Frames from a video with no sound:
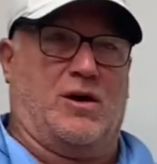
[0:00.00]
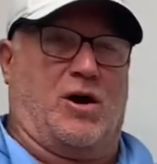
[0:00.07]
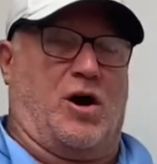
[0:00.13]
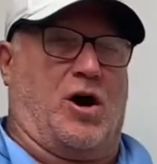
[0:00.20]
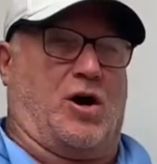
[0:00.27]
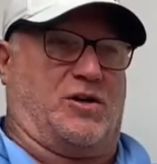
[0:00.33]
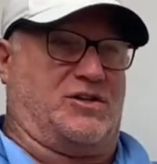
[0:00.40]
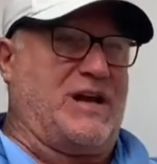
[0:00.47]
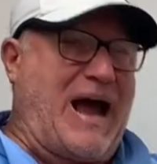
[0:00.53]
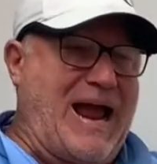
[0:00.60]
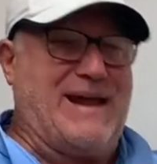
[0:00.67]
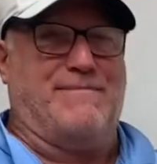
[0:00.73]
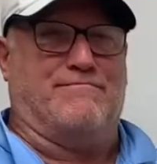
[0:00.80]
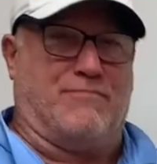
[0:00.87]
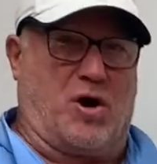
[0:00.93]
are
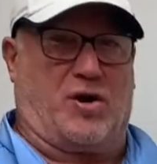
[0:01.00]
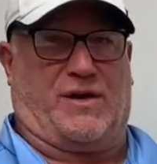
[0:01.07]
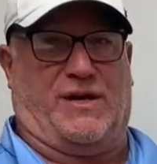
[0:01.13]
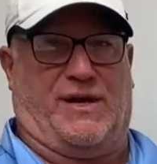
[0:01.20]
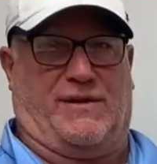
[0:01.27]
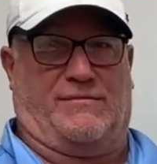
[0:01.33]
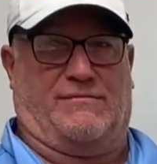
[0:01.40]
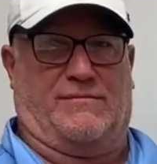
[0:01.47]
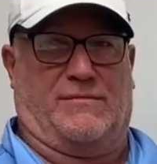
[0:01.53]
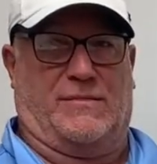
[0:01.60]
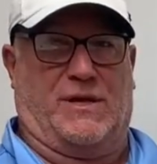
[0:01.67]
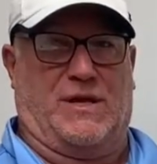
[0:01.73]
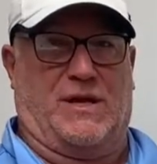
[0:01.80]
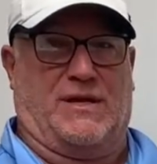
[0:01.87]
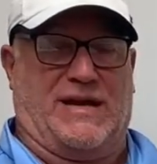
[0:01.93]
tight marking.
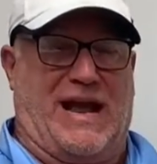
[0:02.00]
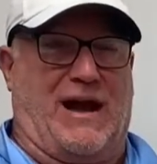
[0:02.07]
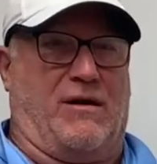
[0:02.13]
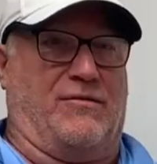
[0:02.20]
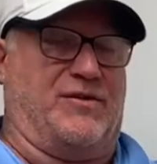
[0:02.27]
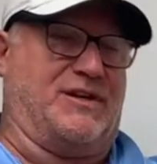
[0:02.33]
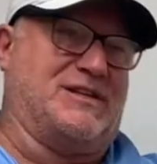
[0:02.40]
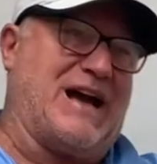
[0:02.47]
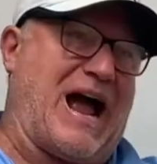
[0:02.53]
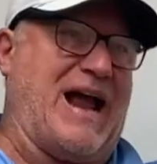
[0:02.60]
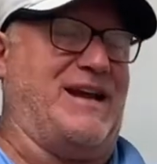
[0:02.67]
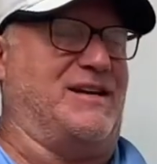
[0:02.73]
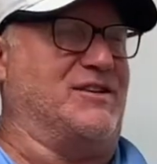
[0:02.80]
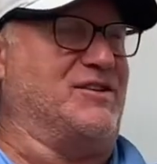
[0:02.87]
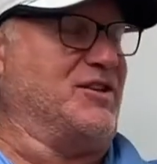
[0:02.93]
Now, the
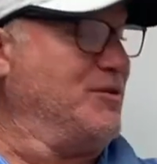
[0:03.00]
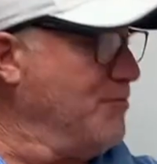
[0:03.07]
tightness of the